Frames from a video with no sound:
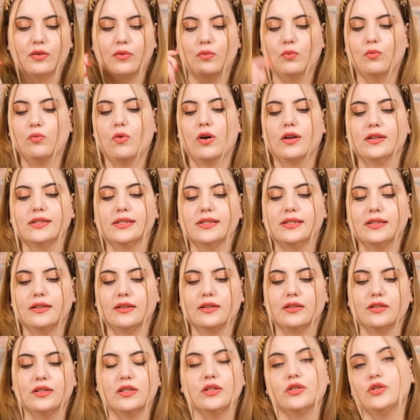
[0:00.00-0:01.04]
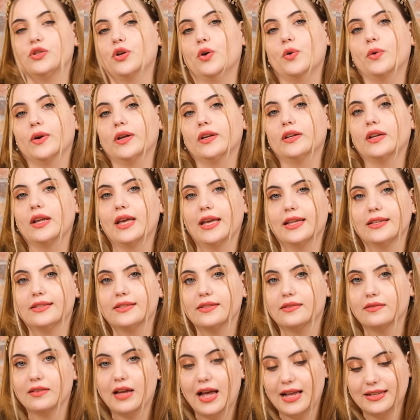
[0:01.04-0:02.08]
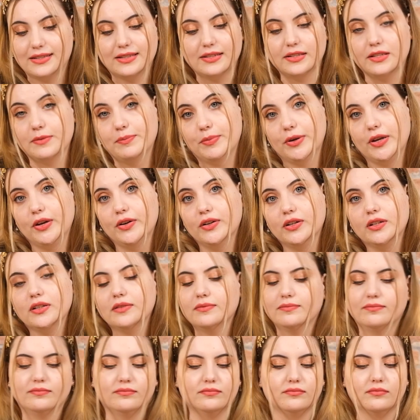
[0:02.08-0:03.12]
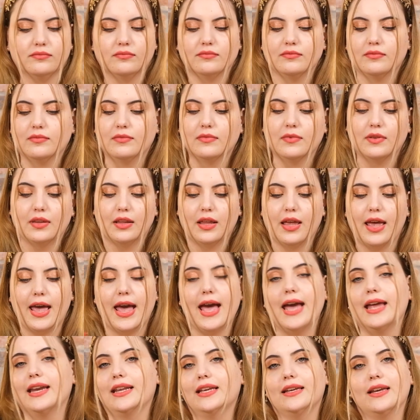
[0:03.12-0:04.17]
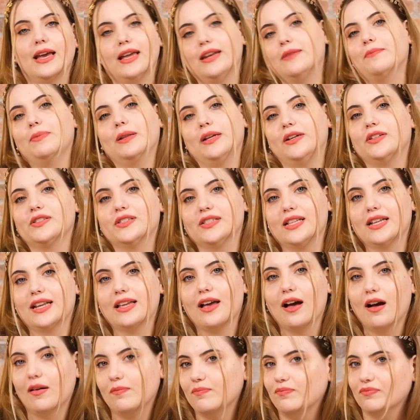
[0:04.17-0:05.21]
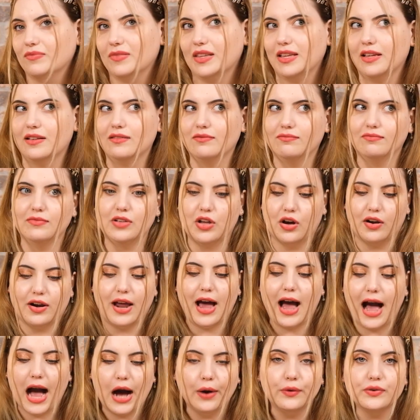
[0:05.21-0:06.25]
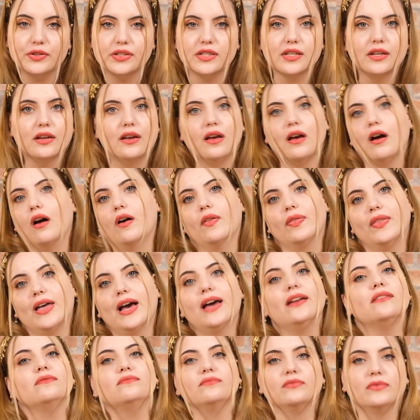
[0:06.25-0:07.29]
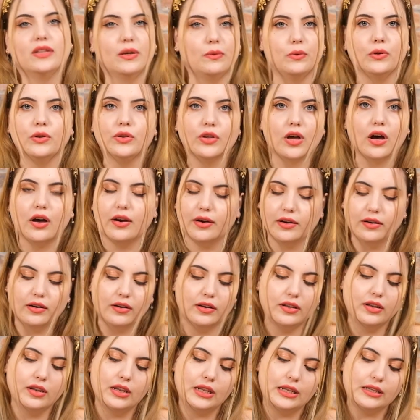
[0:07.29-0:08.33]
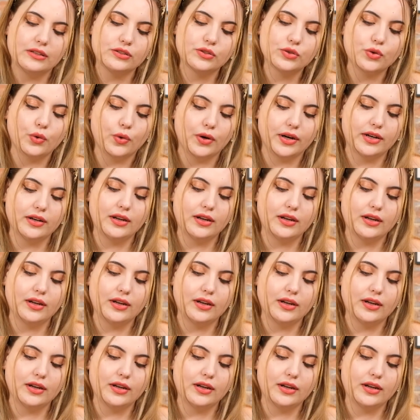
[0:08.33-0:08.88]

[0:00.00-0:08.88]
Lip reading: Once the token has disappeared, any players that got out on that, they will not score